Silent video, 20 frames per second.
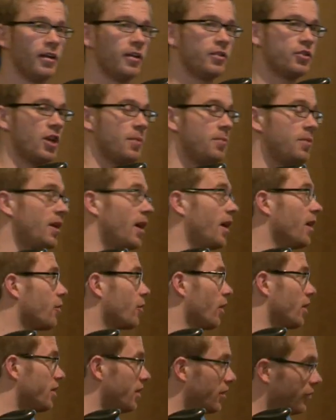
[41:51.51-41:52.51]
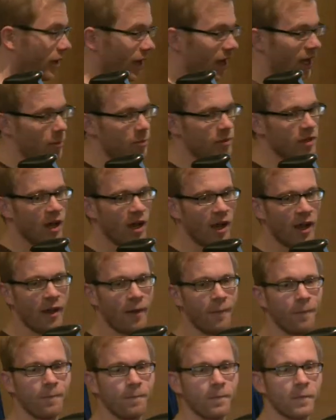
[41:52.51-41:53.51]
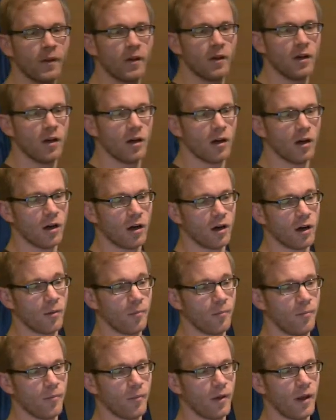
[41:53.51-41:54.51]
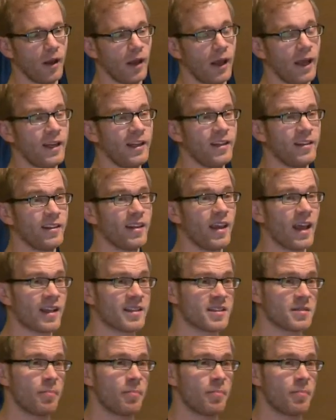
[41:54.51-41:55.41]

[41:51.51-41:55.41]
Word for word: JPA criteria API, and it gets